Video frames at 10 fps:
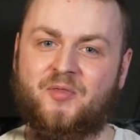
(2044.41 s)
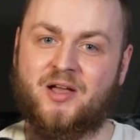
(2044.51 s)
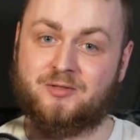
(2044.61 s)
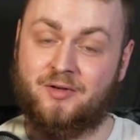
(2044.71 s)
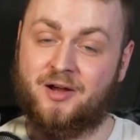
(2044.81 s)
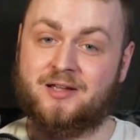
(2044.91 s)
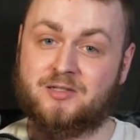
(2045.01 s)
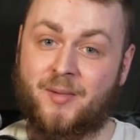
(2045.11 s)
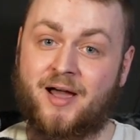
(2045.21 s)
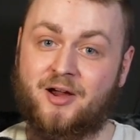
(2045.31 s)
And that's very
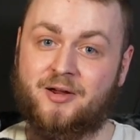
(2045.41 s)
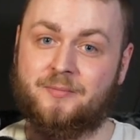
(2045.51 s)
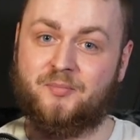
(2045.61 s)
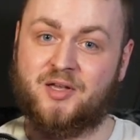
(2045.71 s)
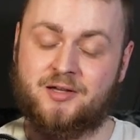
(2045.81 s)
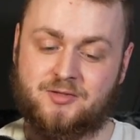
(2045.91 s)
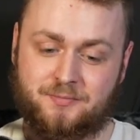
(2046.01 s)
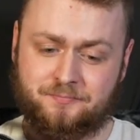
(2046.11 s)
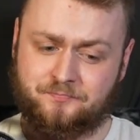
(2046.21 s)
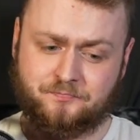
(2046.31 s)
inspiring
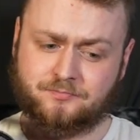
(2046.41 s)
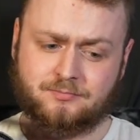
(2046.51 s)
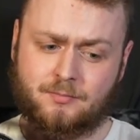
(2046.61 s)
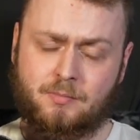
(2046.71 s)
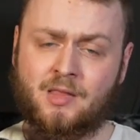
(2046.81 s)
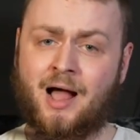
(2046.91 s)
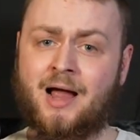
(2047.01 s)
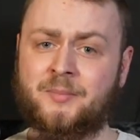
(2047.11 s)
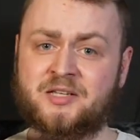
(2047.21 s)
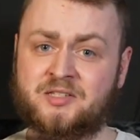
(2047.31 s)
because
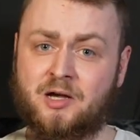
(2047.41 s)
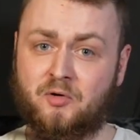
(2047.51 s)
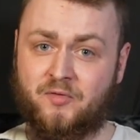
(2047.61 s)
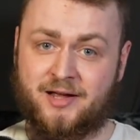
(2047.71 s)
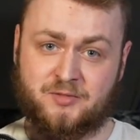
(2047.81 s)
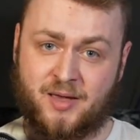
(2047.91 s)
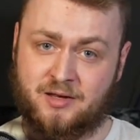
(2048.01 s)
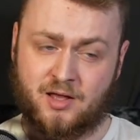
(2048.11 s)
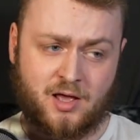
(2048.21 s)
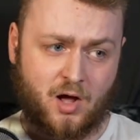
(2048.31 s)
I
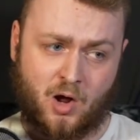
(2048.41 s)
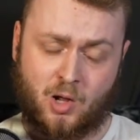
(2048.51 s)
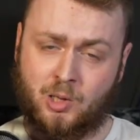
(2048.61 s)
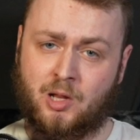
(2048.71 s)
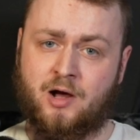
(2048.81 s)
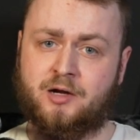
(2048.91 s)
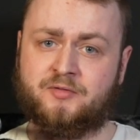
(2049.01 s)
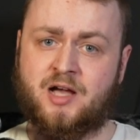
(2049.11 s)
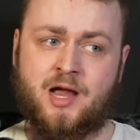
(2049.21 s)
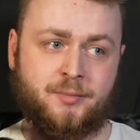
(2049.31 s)
spend a lot
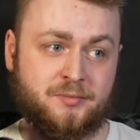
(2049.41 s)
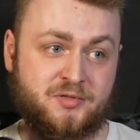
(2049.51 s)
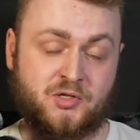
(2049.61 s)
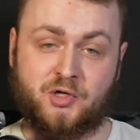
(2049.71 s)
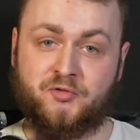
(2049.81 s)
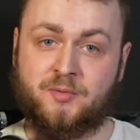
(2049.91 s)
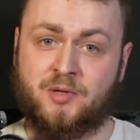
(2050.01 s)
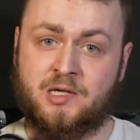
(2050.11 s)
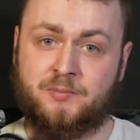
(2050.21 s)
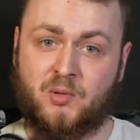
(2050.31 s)
of time observing
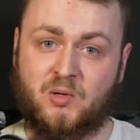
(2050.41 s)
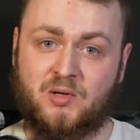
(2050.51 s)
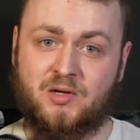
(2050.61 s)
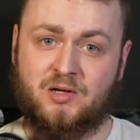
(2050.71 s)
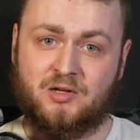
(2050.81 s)
people.